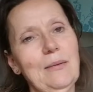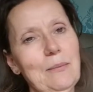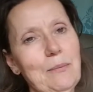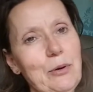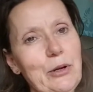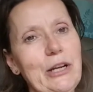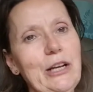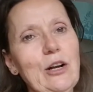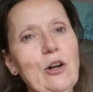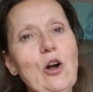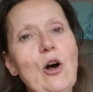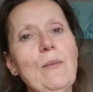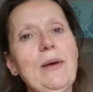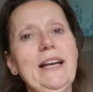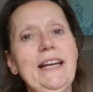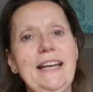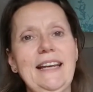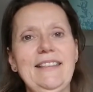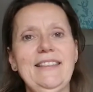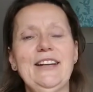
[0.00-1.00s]
putting a
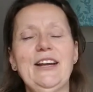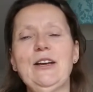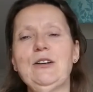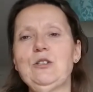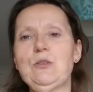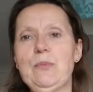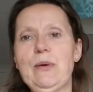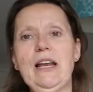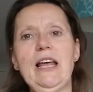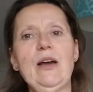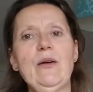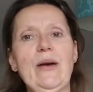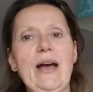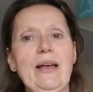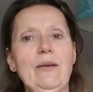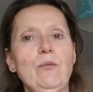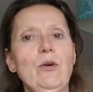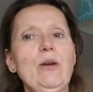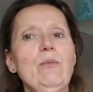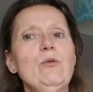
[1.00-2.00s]
comment in the notes below,
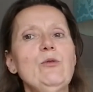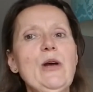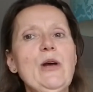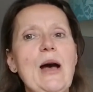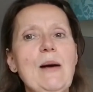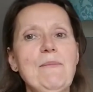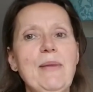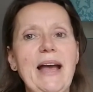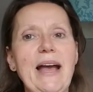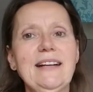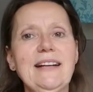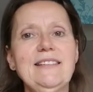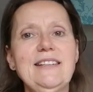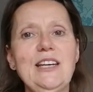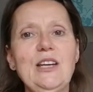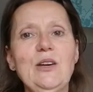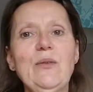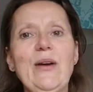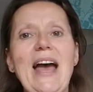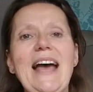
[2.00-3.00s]
and we will come back to
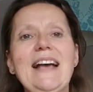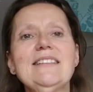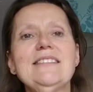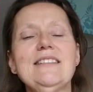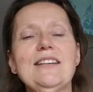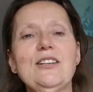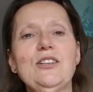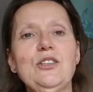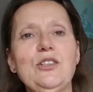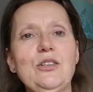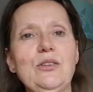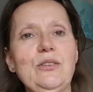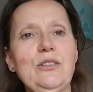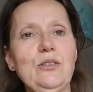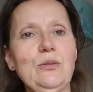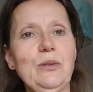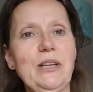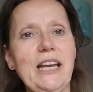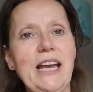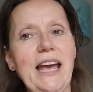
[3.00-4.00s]
you as soon
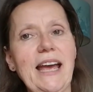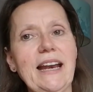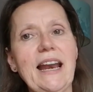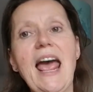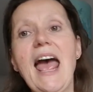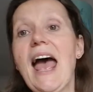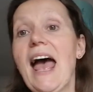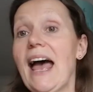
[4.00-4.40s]
as we can.